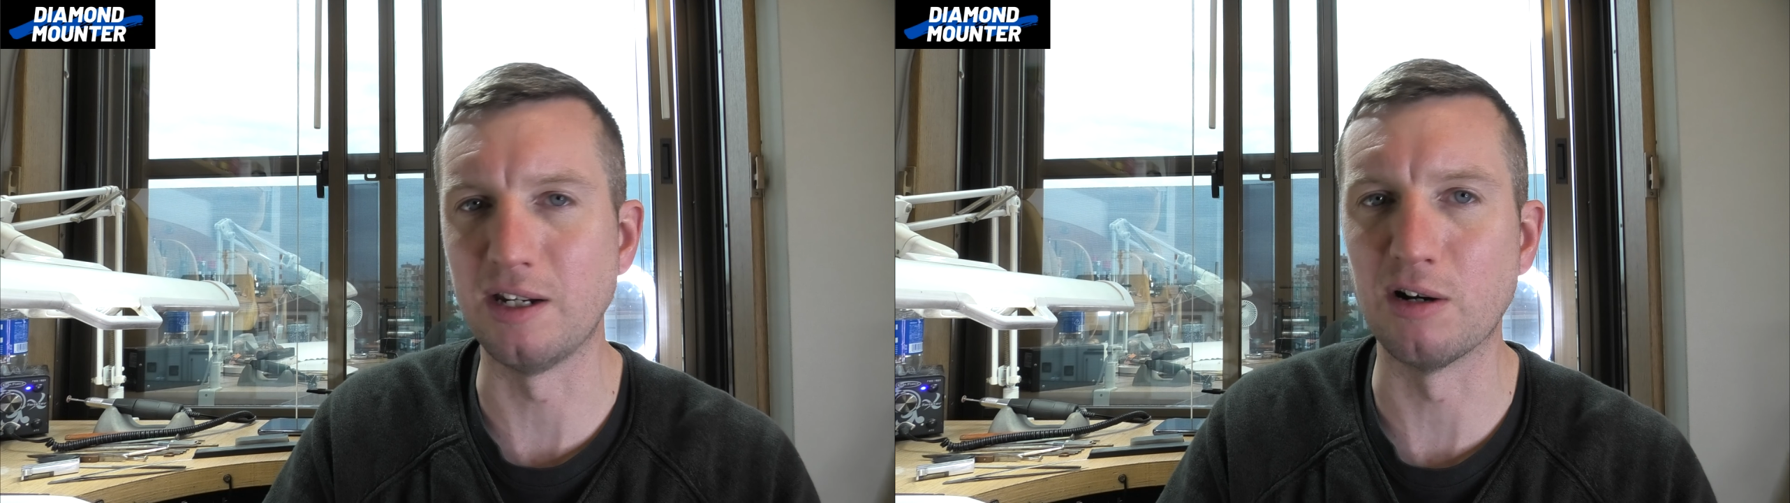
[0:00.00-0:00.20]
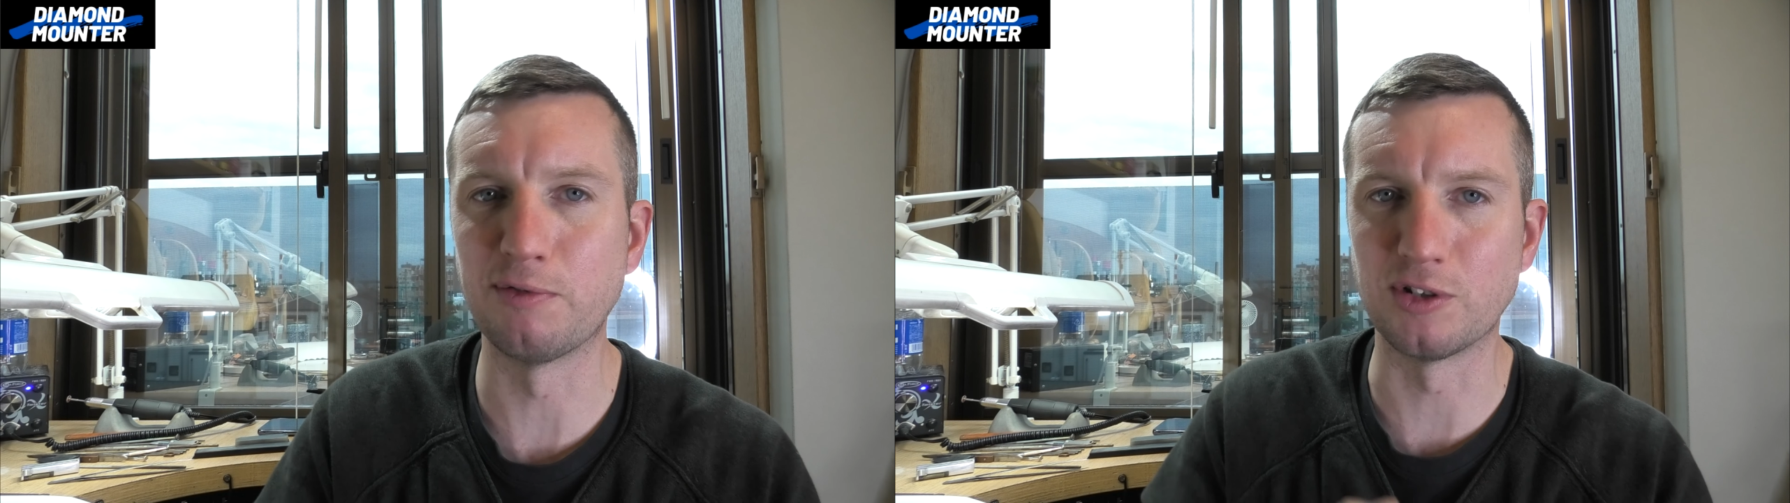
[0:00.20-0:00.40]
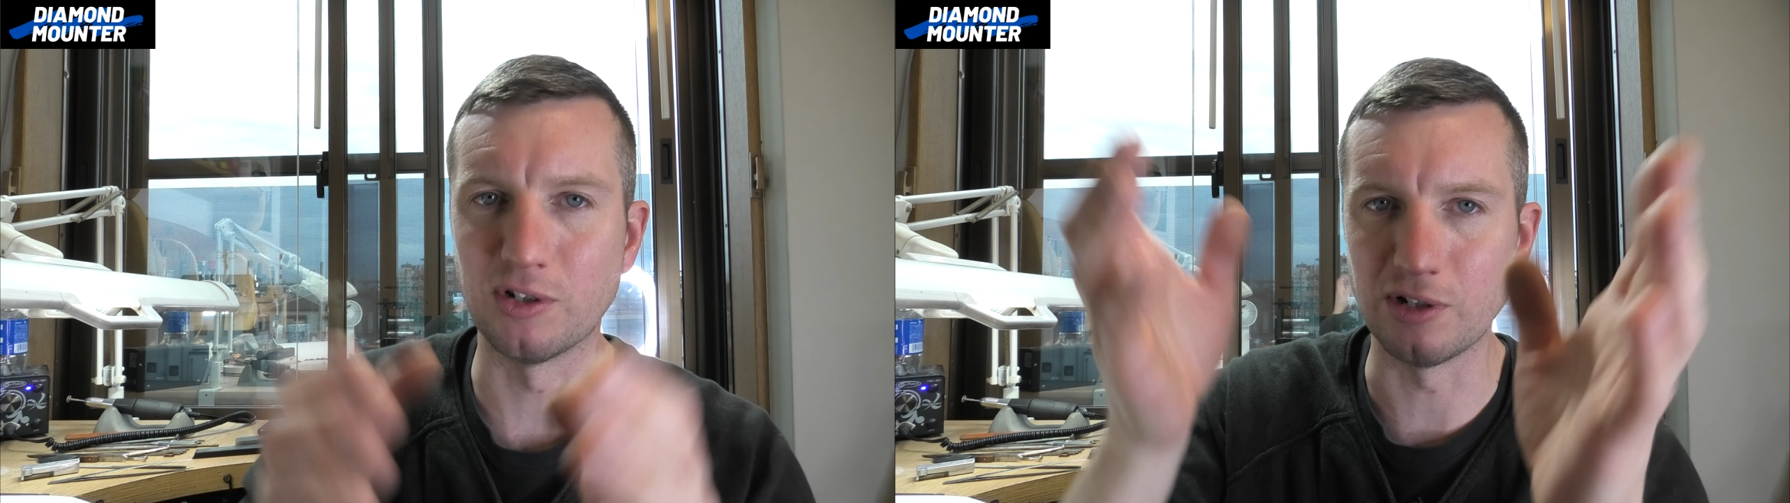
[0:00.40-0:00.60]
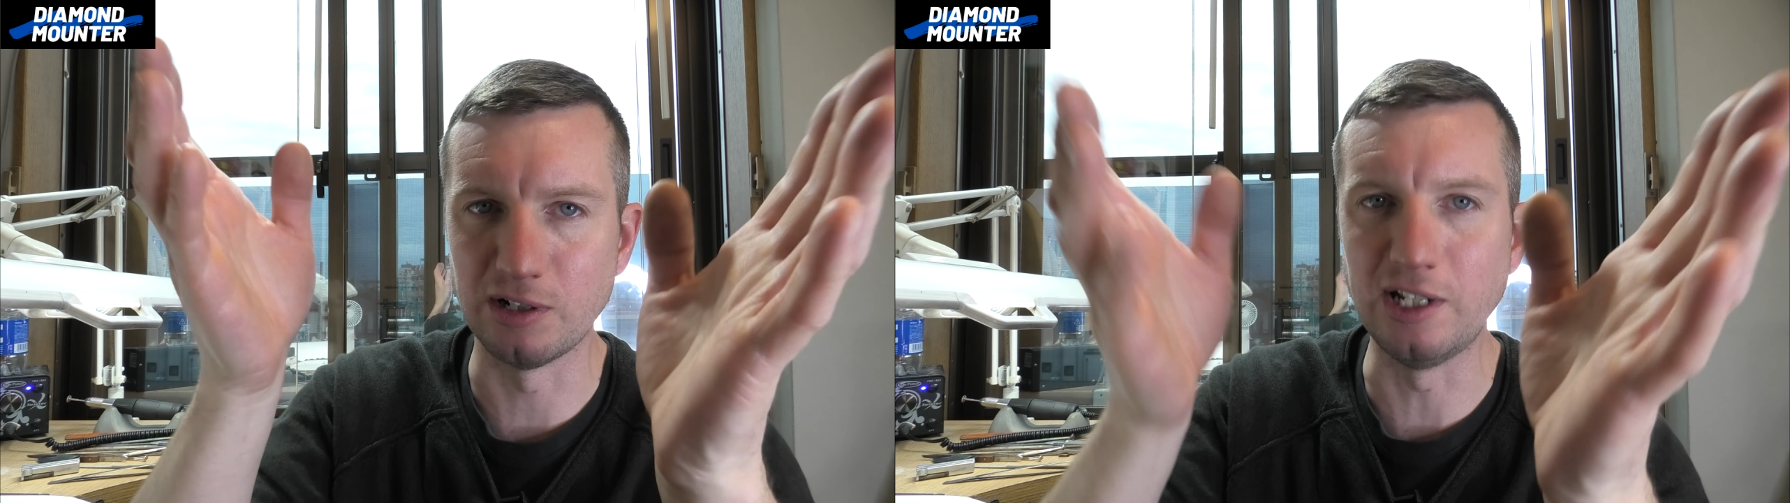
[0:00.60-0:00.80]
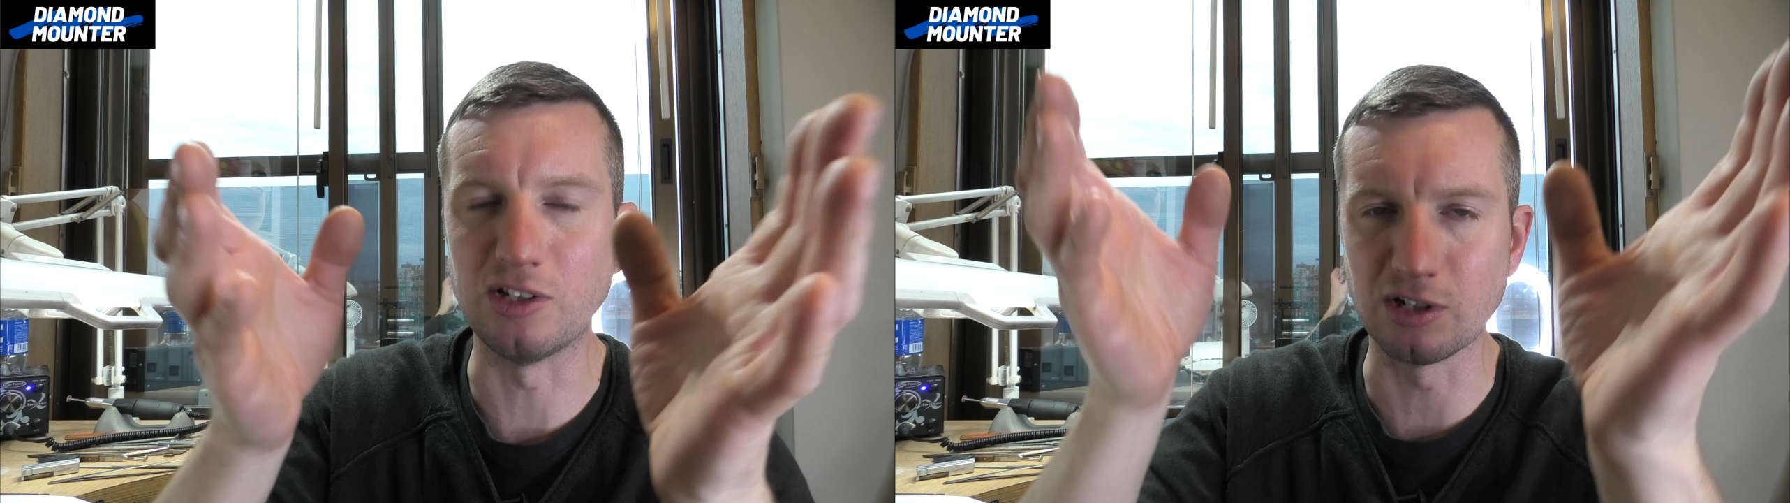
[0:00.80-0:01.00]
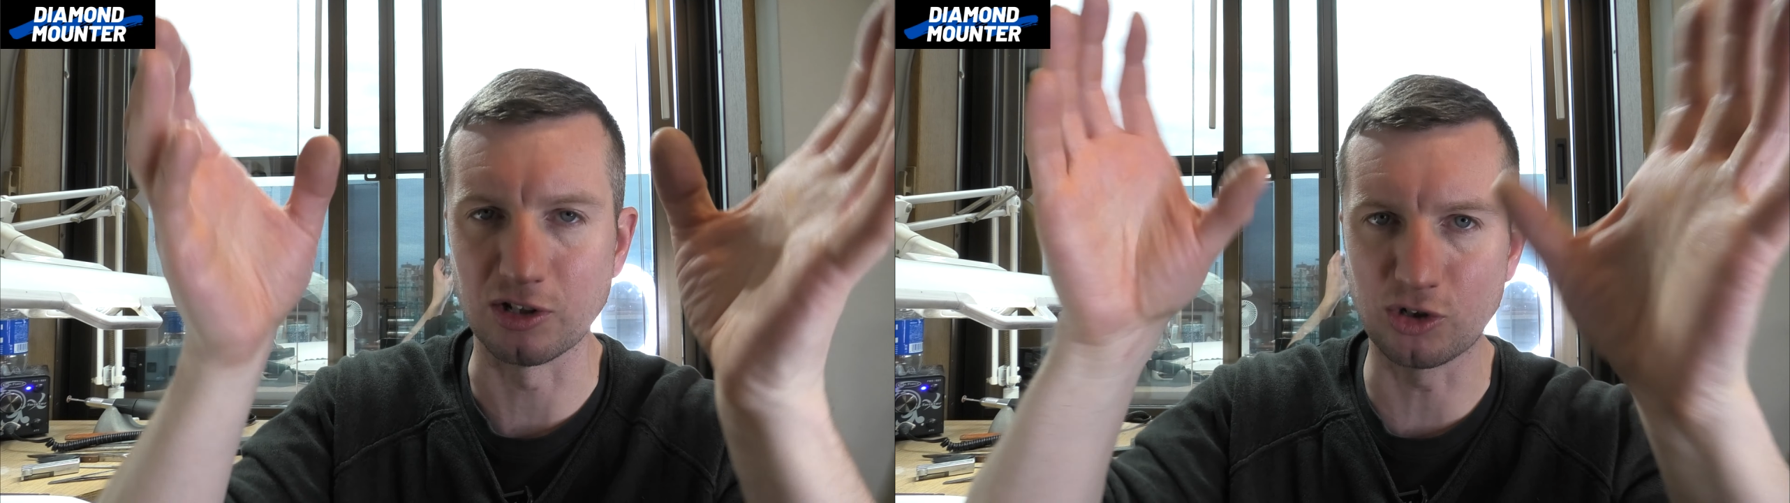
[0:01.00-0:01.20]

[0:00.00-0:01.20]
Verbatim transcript: enough to at least at the